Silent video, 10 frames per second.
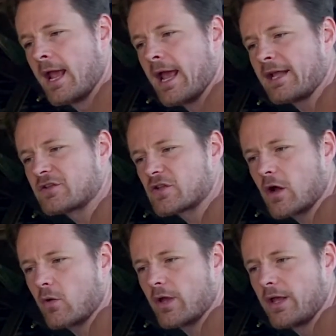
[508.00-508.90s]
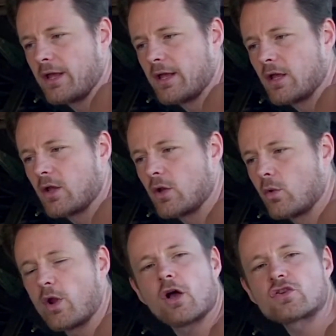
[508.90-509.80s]
And so
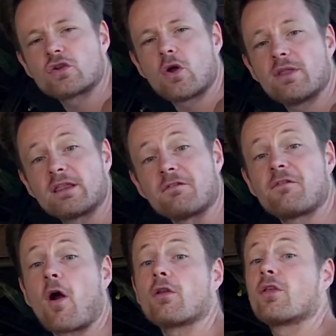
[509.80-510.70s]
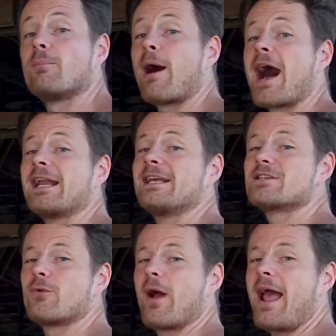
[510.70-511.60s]
we also know that the farther the body
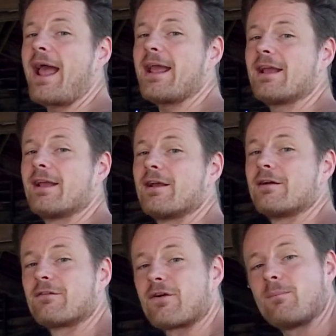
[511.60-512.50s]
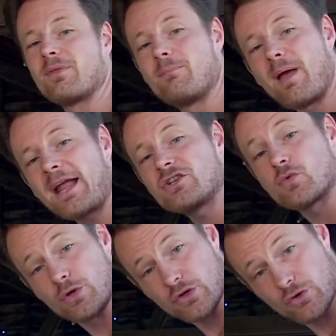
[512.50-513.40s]
is away from the
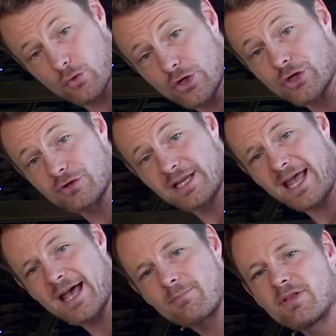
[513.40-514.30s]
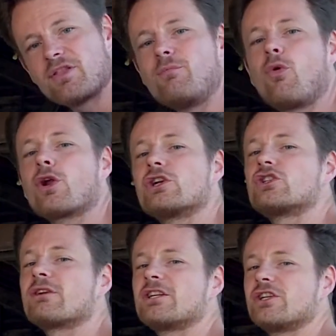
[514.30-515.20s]
bench when you're doing your dip, the more you're
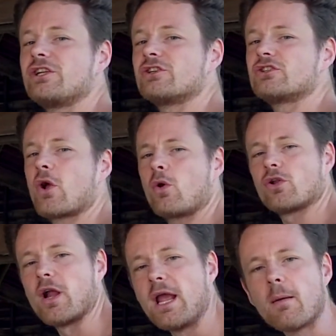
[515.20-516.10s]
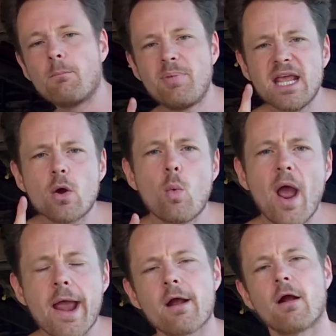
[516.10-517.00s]
stretching your shoulder. Be
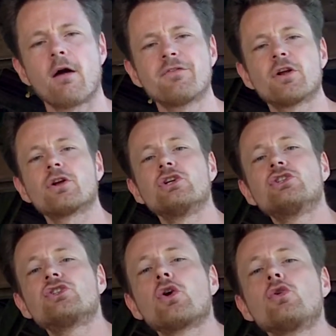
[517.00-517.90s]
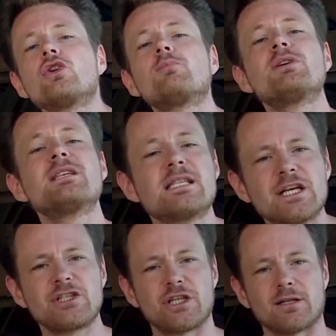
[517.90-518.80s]
aware of your shoulder
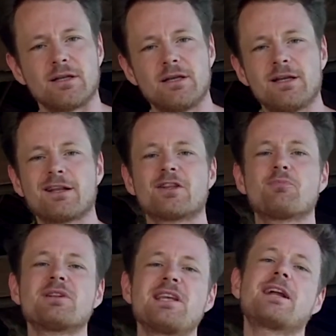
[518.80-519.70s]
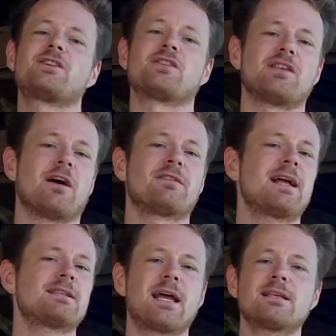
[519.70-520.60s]
position to protect yourself.
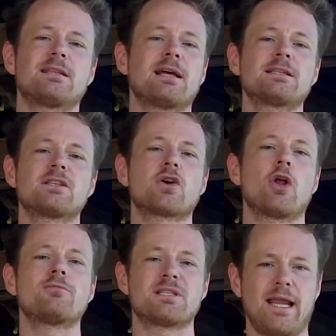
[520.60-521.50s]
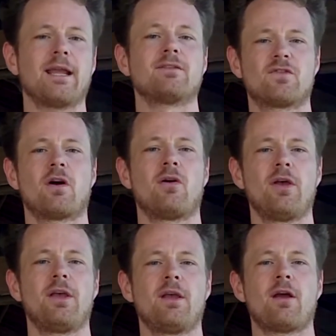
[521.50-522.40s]
That's just all I'm saying. So,
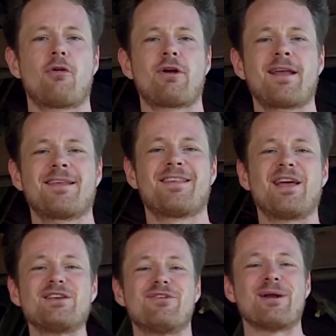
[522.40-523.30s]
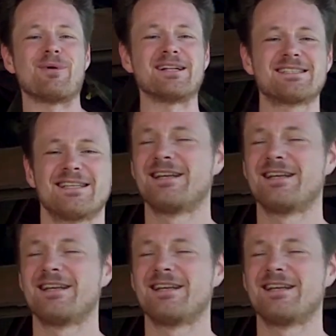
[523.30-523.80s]
all right? Thank you very much.